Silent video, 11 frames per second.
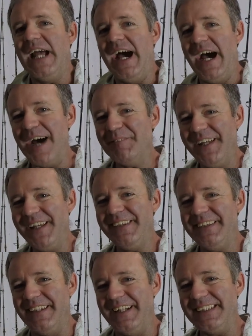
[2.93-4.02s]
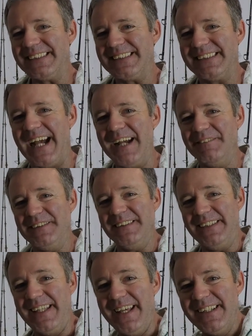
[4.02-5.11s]
I'm Heath, and it's time to
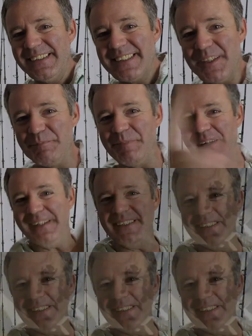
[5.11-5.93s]
get into the bite.